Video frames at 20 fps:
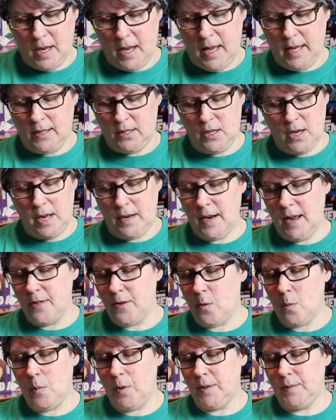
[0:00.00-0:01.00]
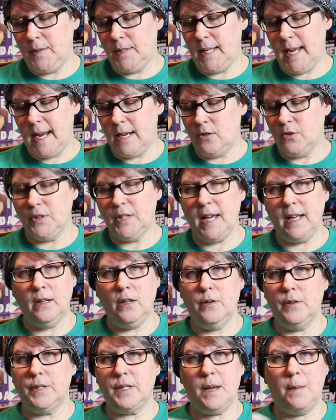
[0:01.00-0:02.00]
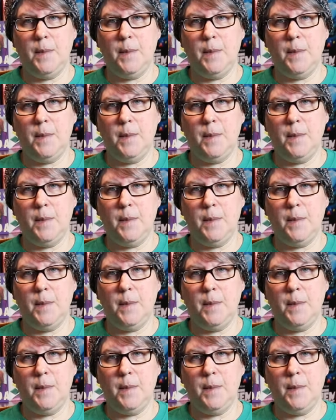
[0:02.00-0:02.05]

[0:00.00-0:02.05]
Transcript: it's another one with Daniel Day Lewis.